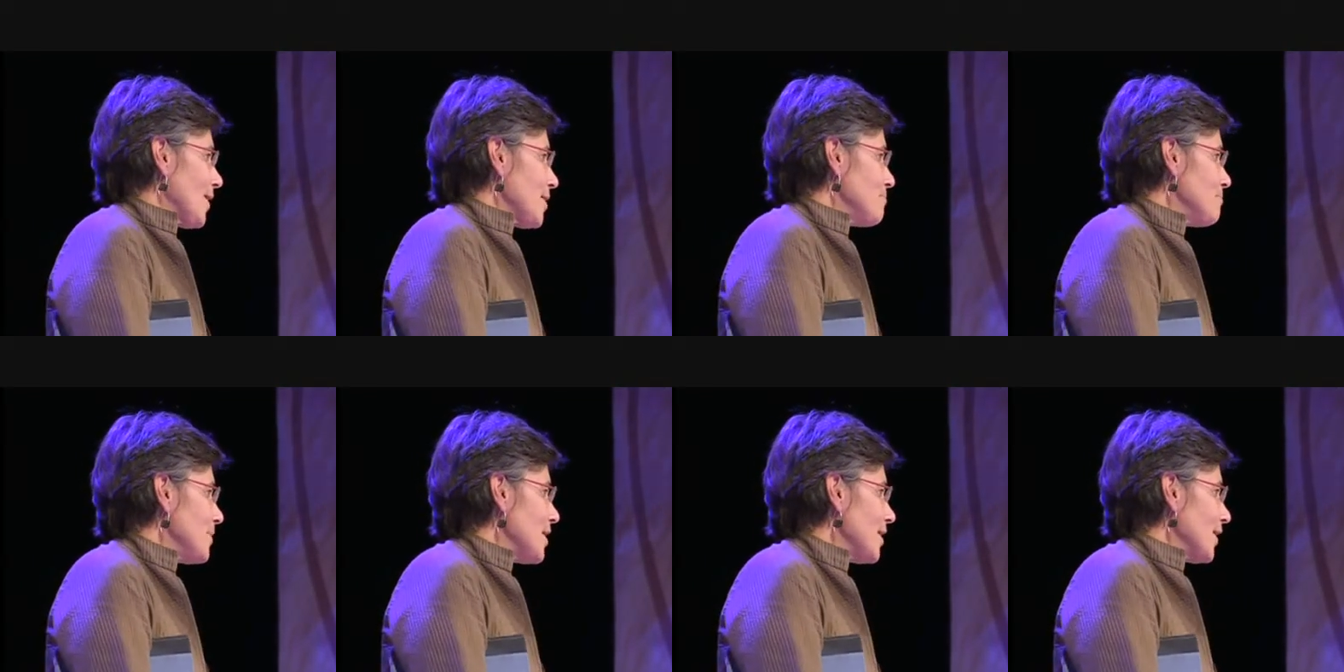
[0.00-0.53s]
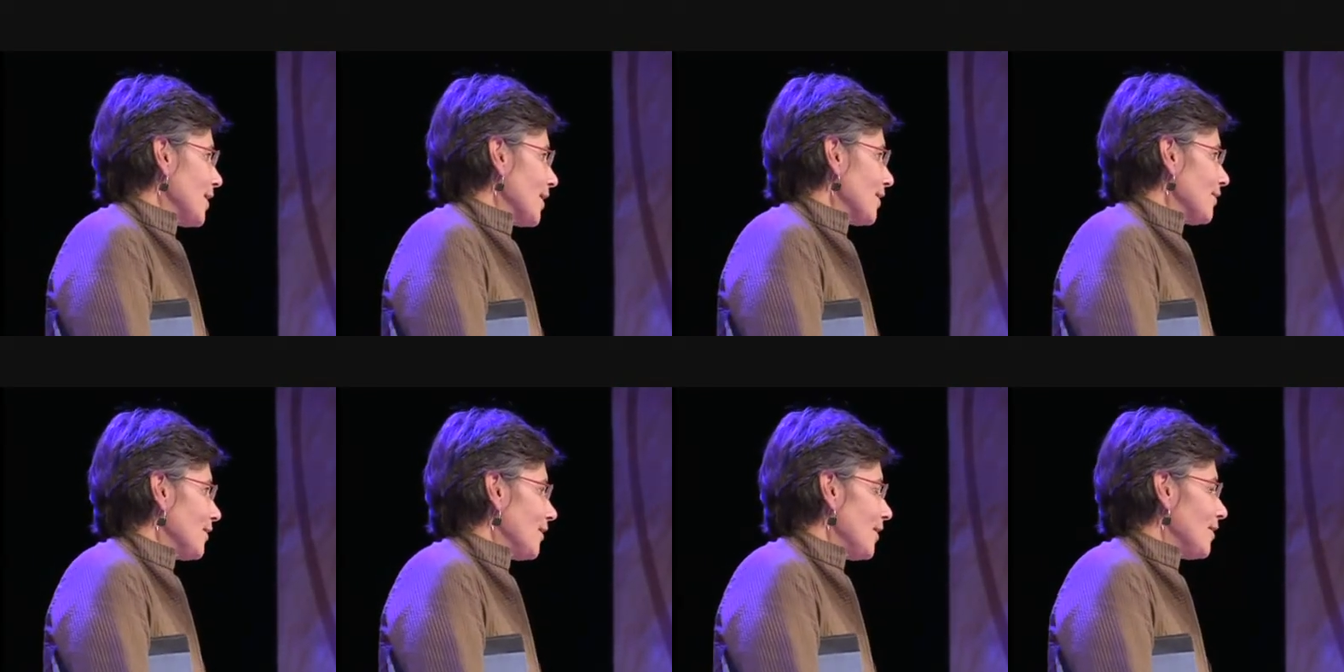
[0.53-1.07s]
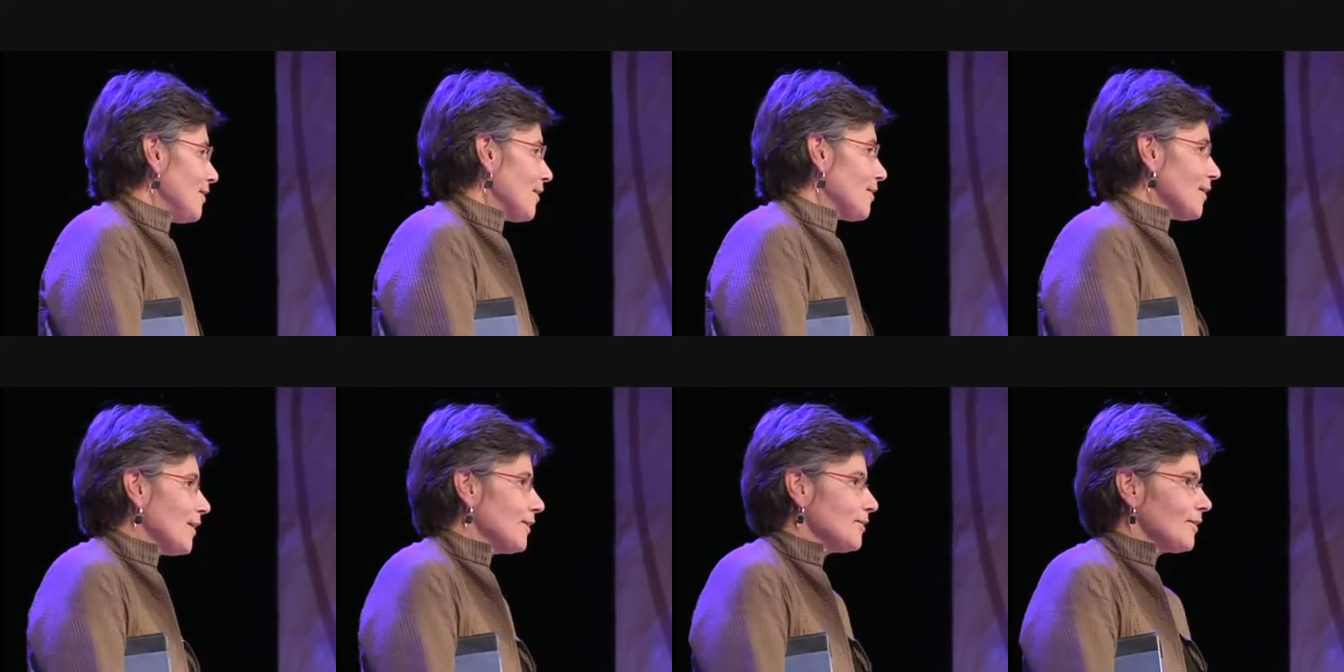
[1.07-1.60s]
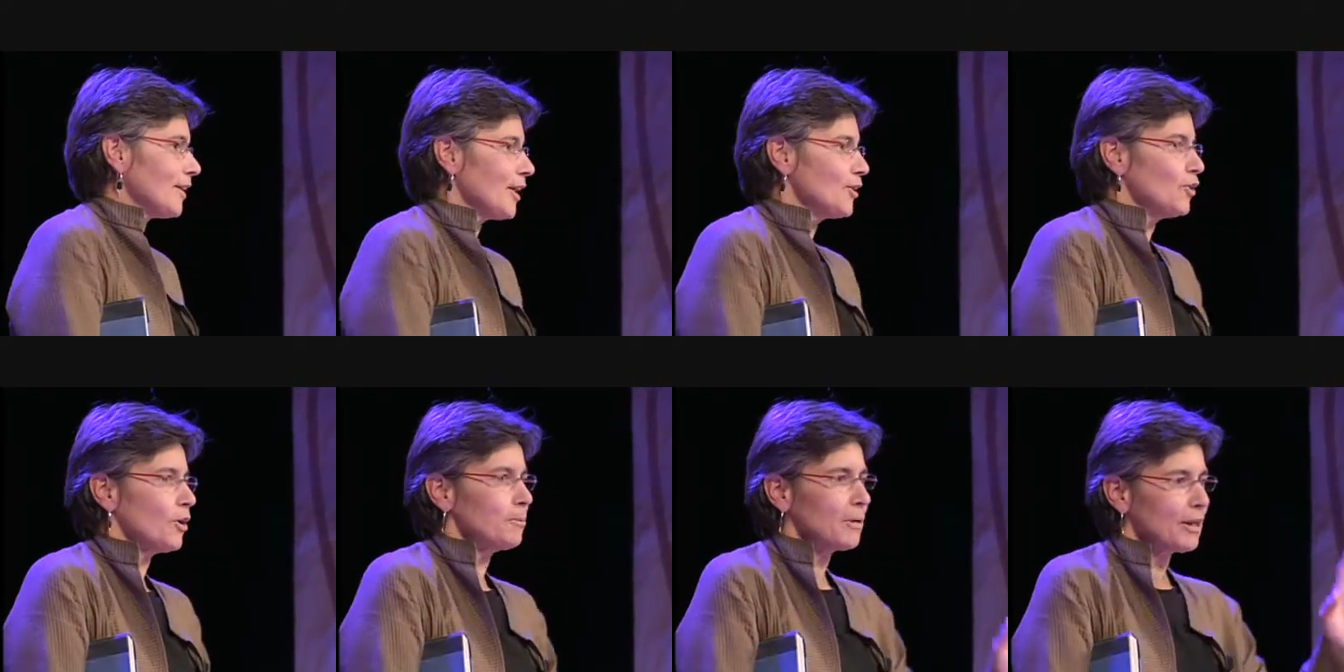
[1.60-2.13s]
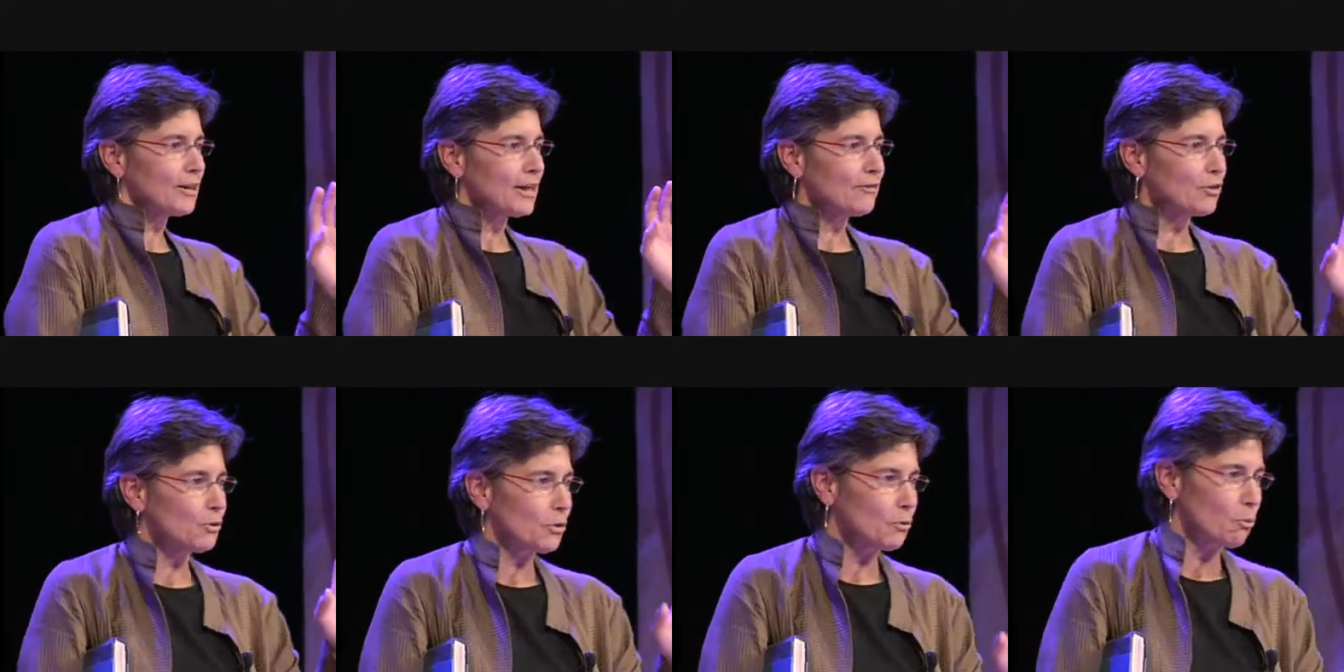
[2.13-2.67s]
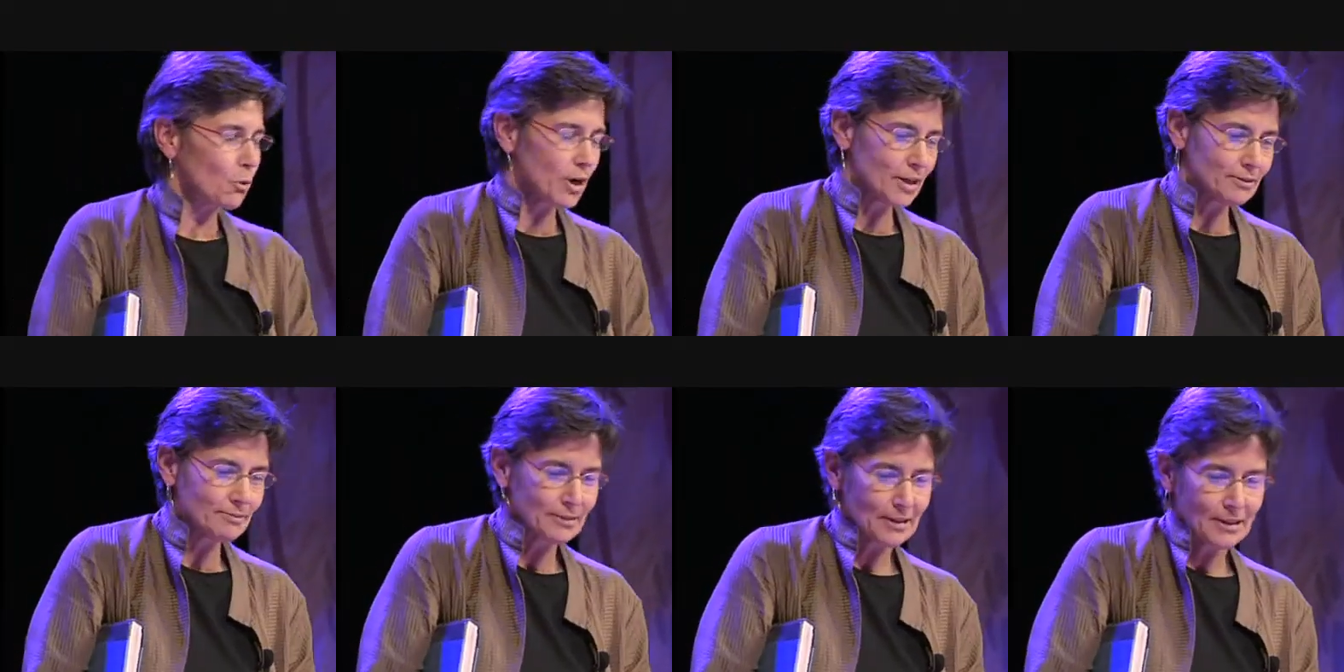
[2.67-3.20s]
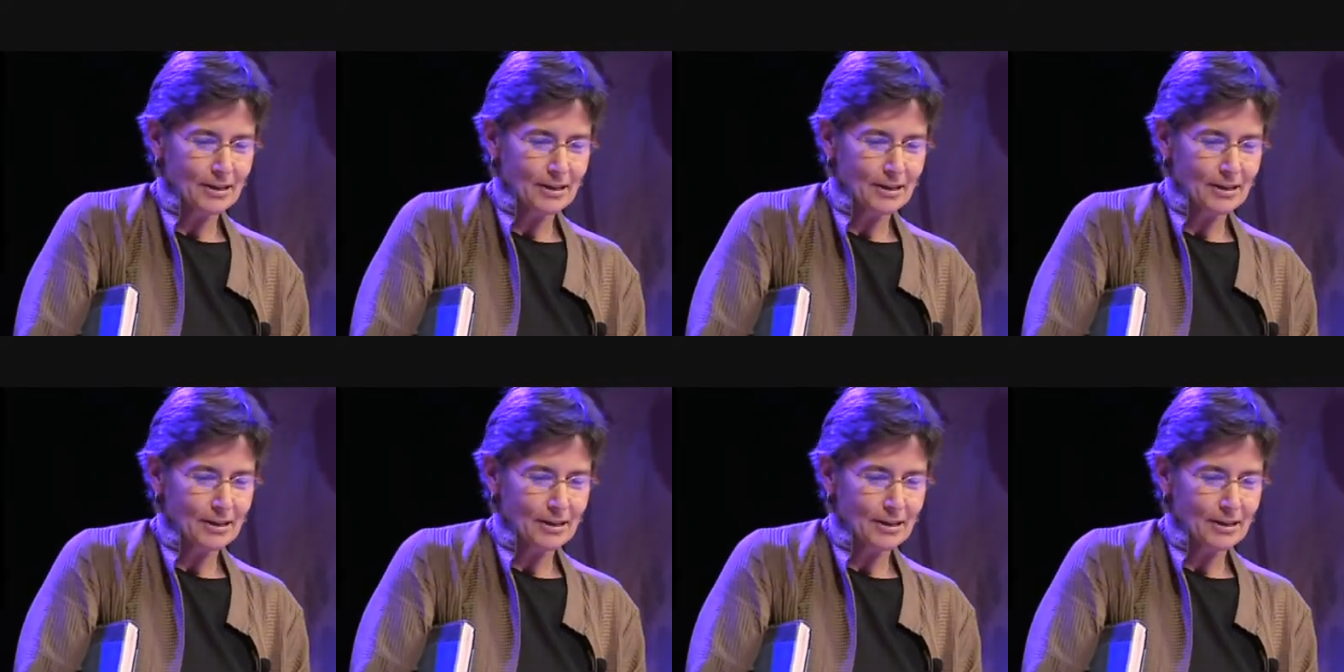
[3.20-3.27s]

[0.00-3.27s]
and meaning in the things that I do. I'm going to leave you with one